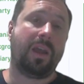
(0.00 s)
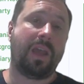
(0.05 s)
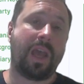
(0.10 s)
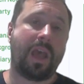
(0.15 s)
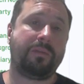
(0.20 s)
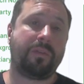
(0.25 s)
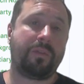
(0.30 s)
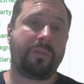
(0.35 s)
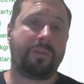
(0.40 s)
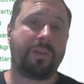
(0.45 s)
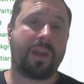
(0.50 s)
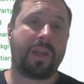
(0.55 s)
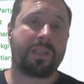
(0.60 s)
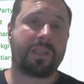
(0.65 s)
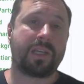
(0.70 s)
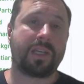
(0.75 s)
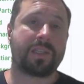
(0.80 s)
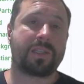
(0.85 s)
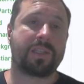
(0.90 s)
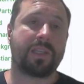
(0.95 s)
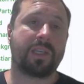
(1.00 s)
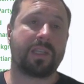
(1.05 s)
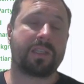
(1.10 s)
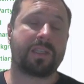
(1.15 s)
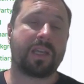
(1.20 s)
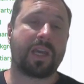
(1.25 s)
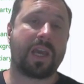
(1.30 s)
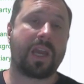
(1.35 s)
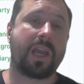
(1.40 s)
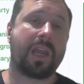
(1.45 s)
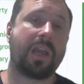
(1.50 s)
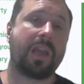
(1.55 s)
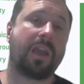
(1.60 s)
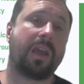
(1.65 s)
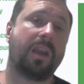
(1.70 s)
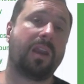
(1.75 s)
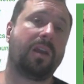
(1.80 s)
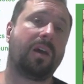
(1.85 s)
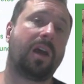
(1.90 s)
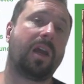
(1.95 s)
Have a fantastic day
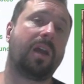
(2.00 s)
and